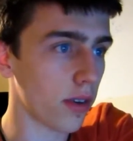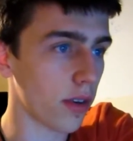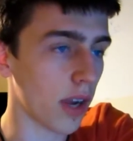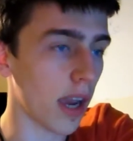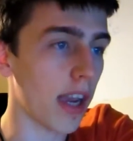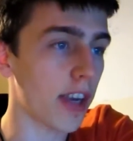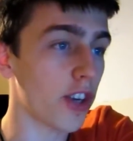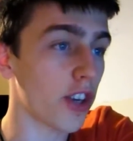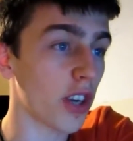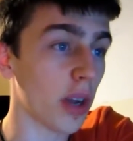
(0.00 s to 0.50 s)
H
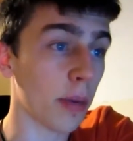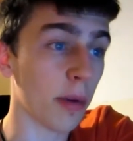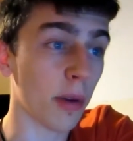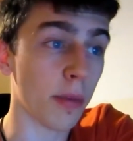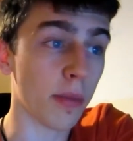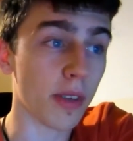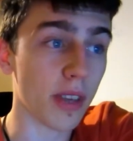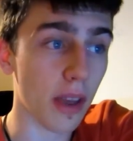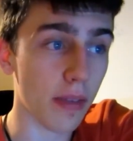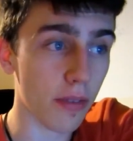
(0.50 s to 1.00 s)
has now
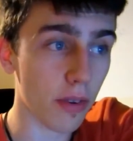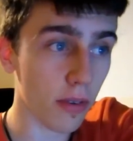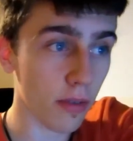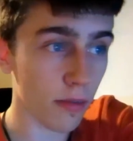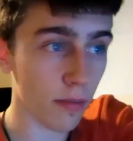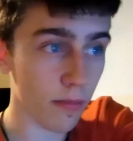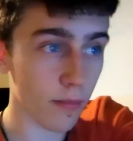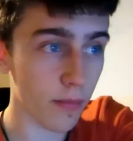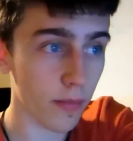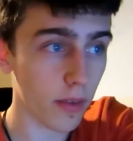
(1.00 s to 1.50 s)
become 7,
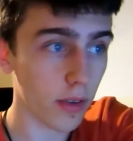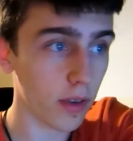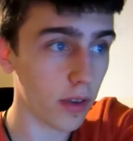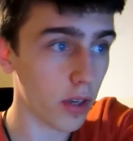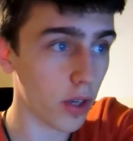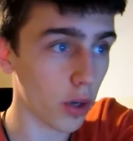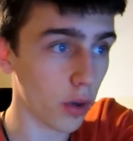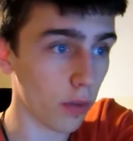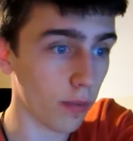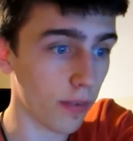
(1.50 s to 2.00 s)

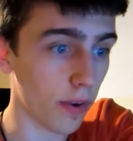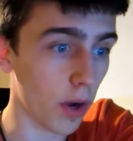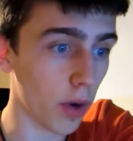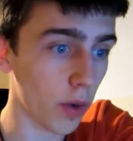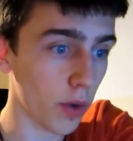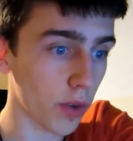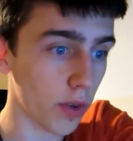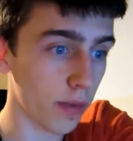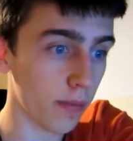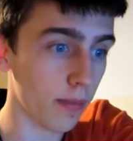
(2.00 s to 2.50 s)
still
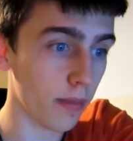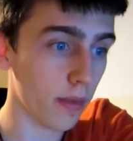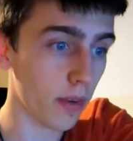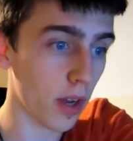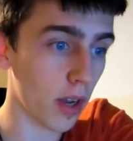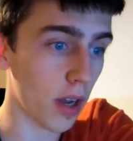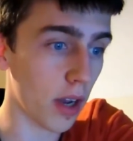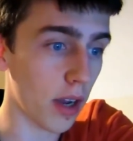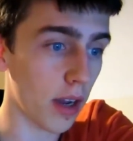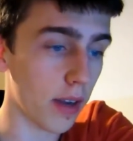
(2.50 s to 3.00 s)
false,
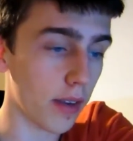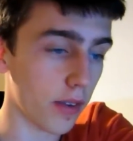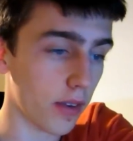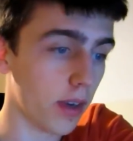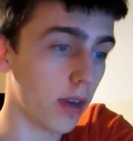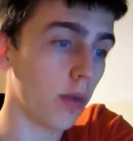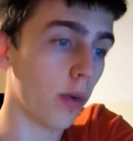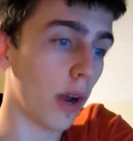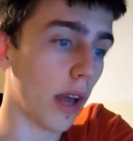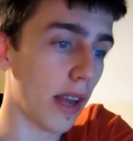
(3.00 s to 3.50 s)

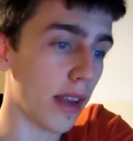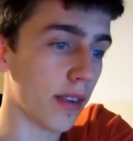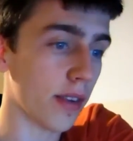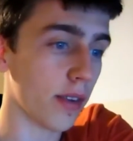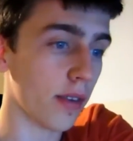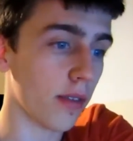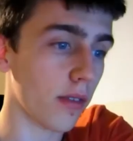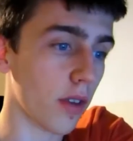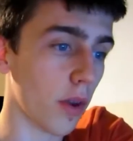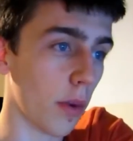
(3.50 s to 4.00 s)
still
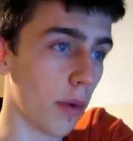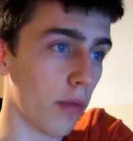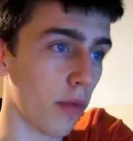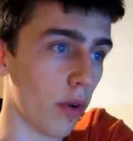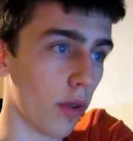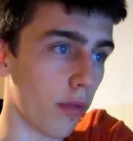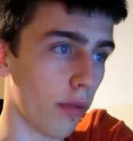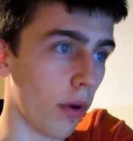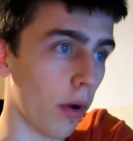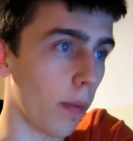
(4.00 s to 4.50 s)
less, so we
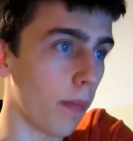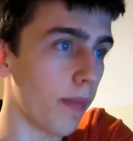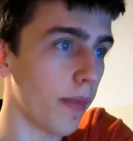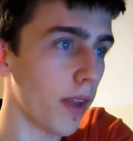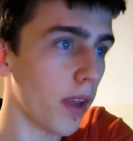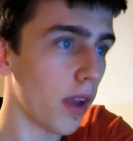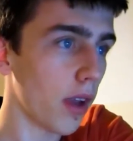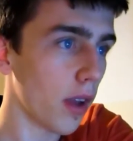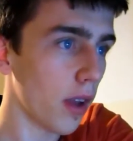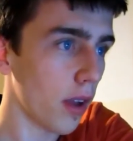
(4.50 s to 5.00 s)
run through.
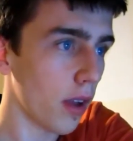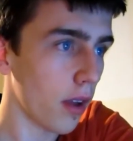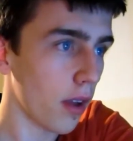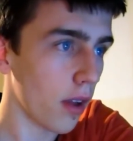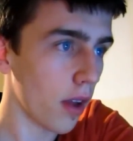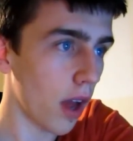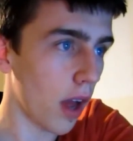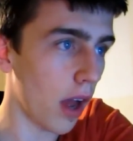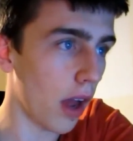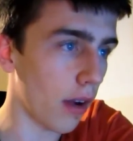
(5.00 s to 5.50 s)

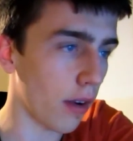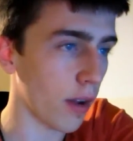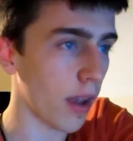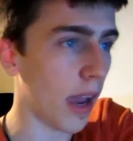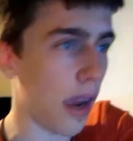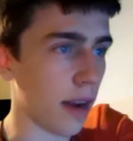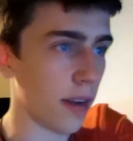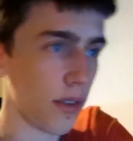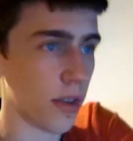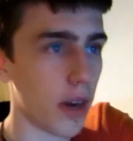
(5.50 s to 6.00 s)

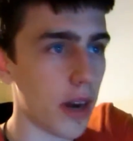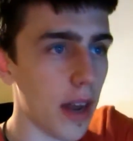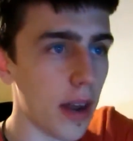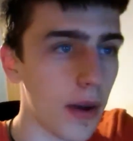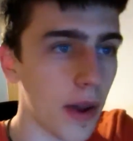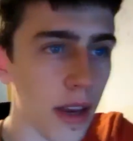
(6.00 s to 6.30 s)
Okay, so now